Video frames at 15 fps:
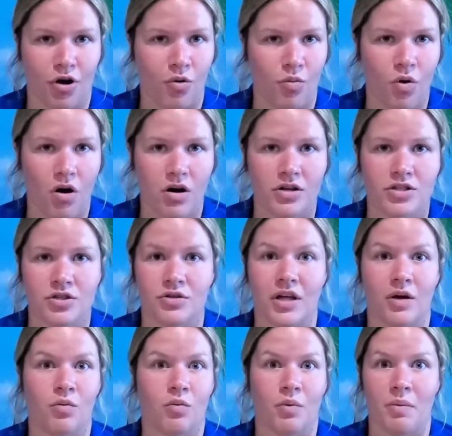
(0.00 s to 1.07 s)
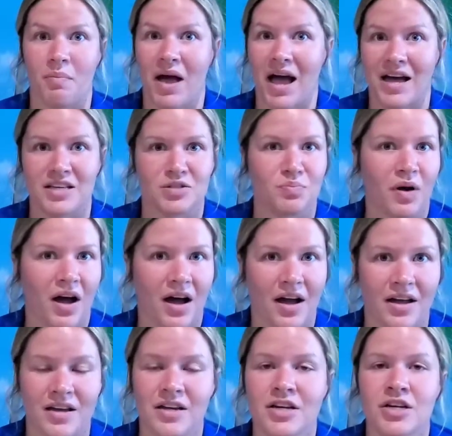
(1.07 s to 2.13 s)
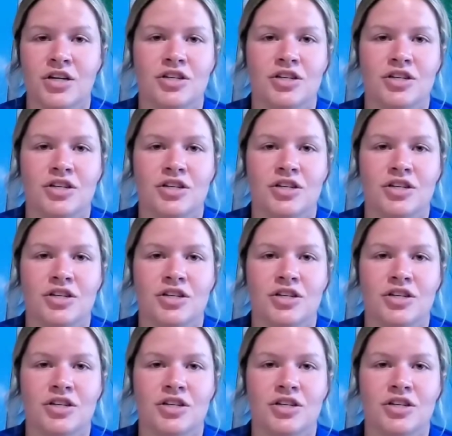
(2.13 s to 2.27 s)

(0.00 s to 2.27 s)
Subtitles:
our walk so that when we pass by